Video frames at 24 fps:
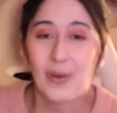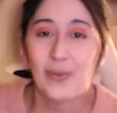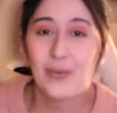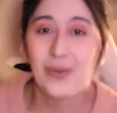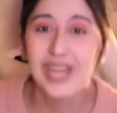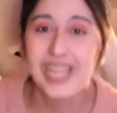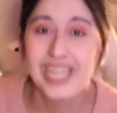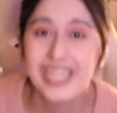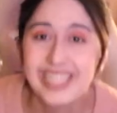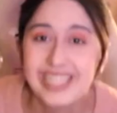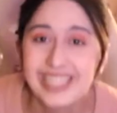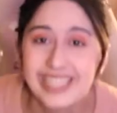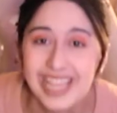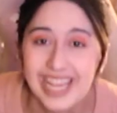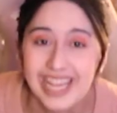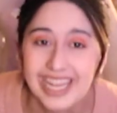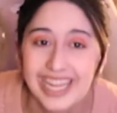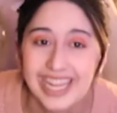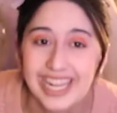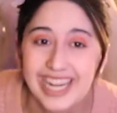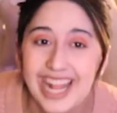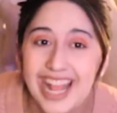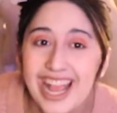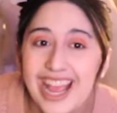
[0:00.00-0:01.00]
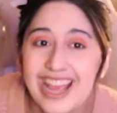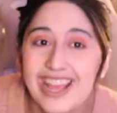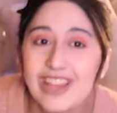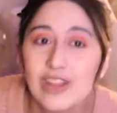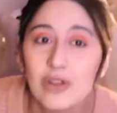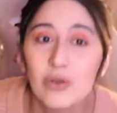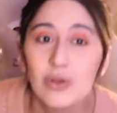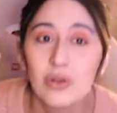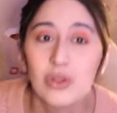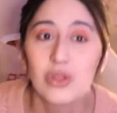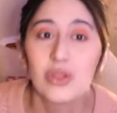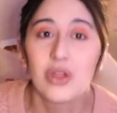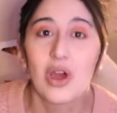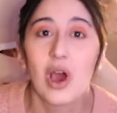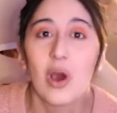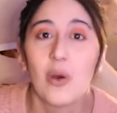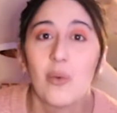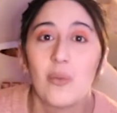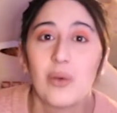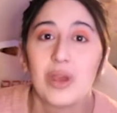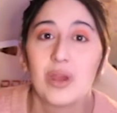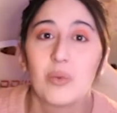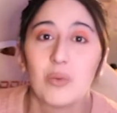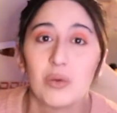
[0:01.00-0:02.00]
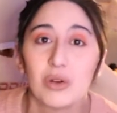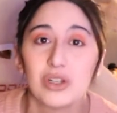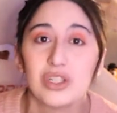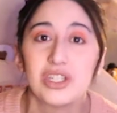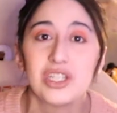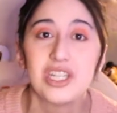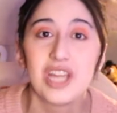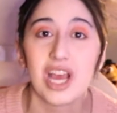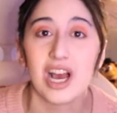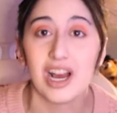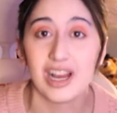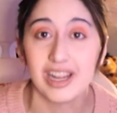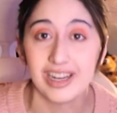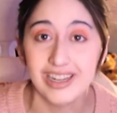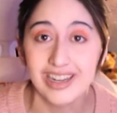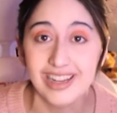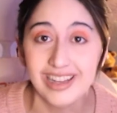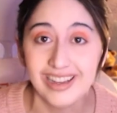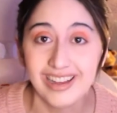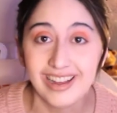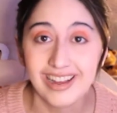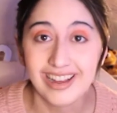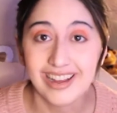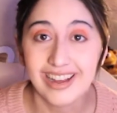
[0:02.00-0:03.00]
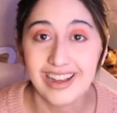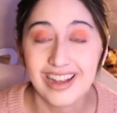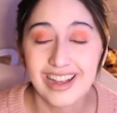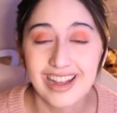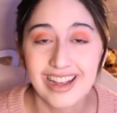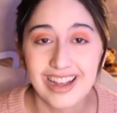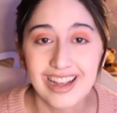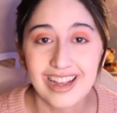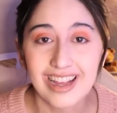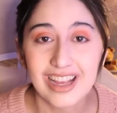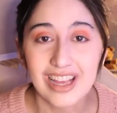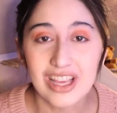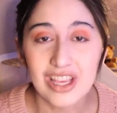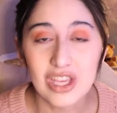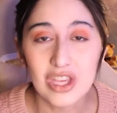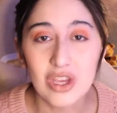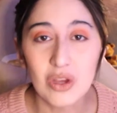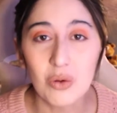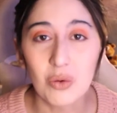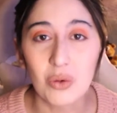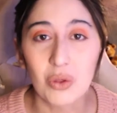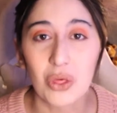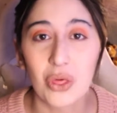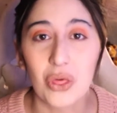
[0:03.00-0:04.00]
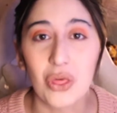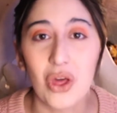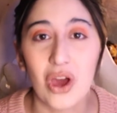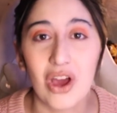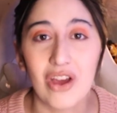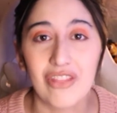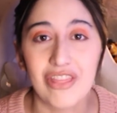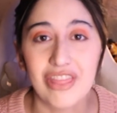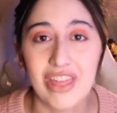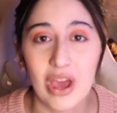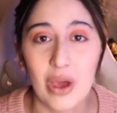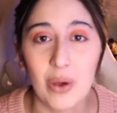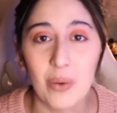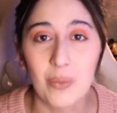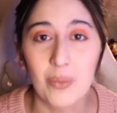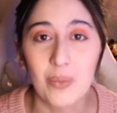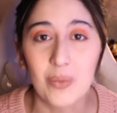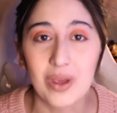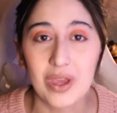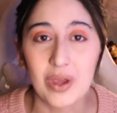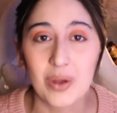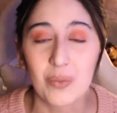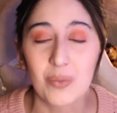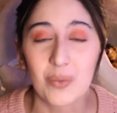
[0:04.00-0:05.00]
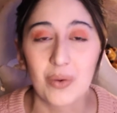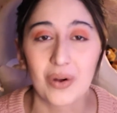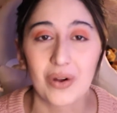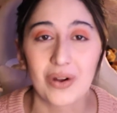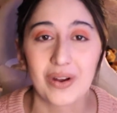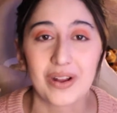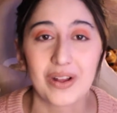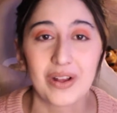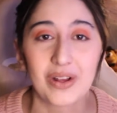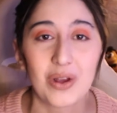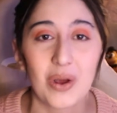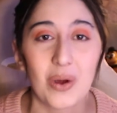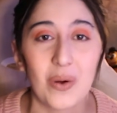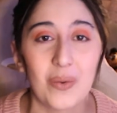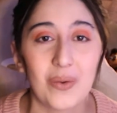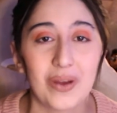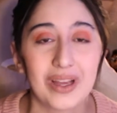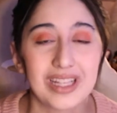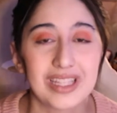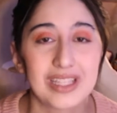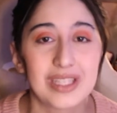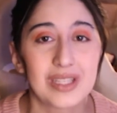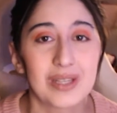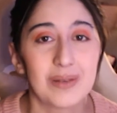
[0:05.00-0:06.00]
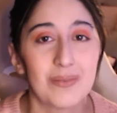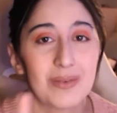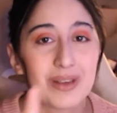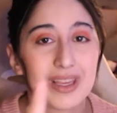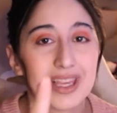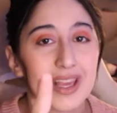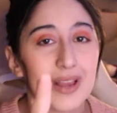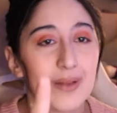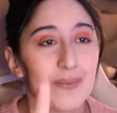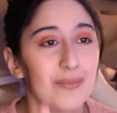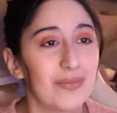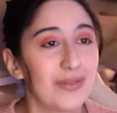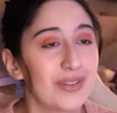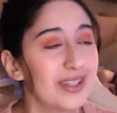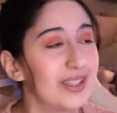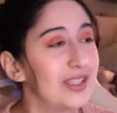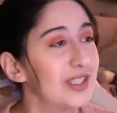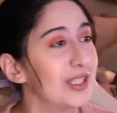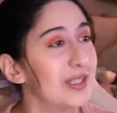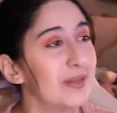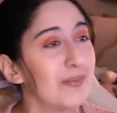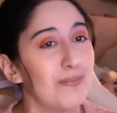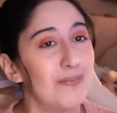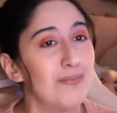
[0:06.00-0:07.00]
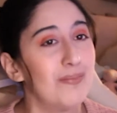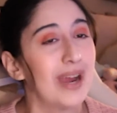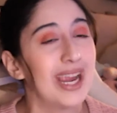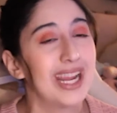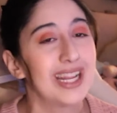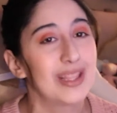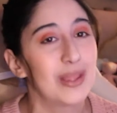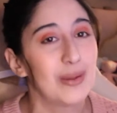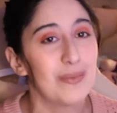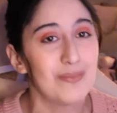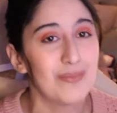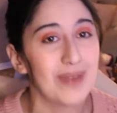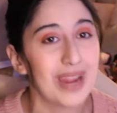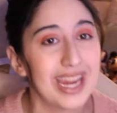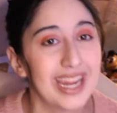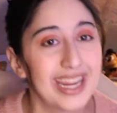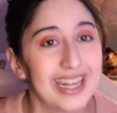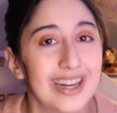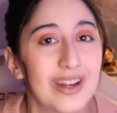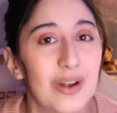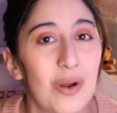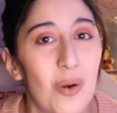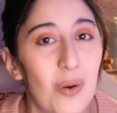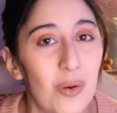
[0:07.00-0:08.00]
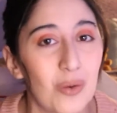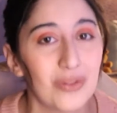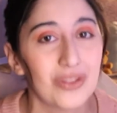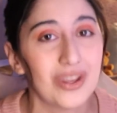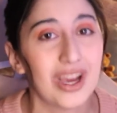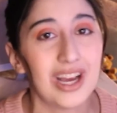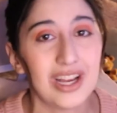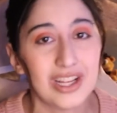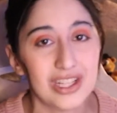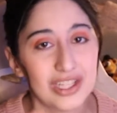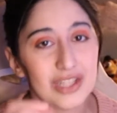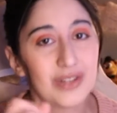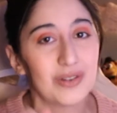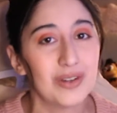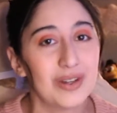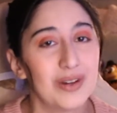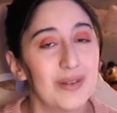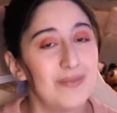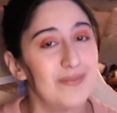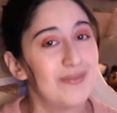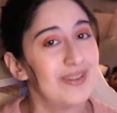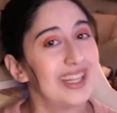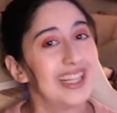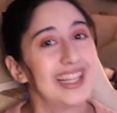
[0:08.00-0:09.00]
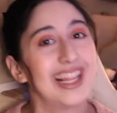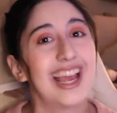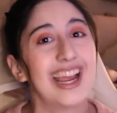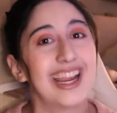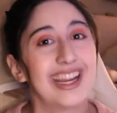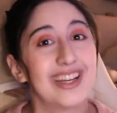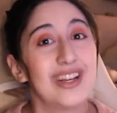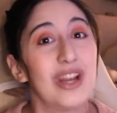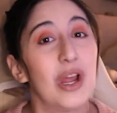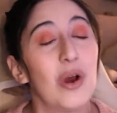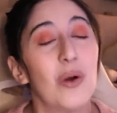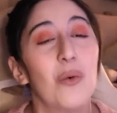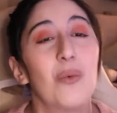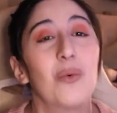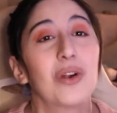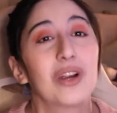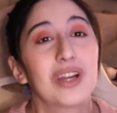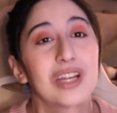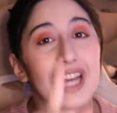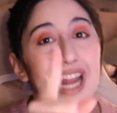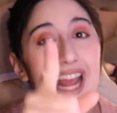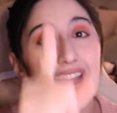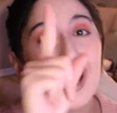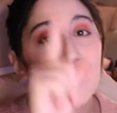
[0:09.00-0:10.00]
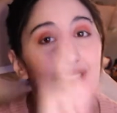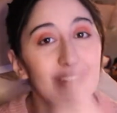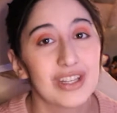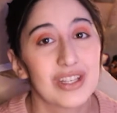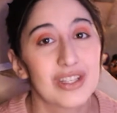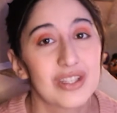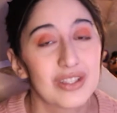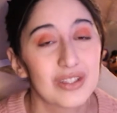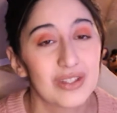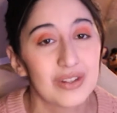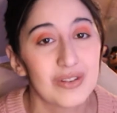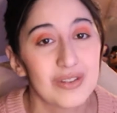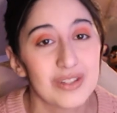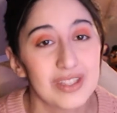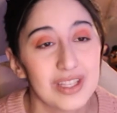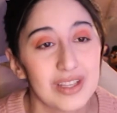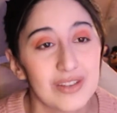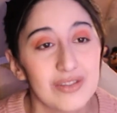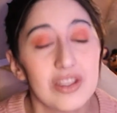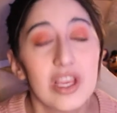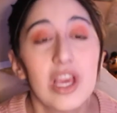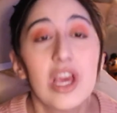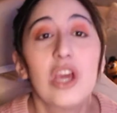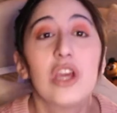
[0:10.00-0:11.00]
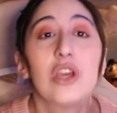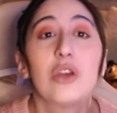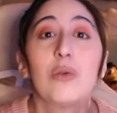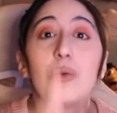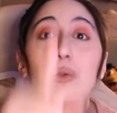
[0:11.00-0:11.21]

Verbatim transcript: Wait a second. You thought we were done? You thought that we weren't going to get, just bite the bait and hold on to it and be like, no, we're going to have exclusives.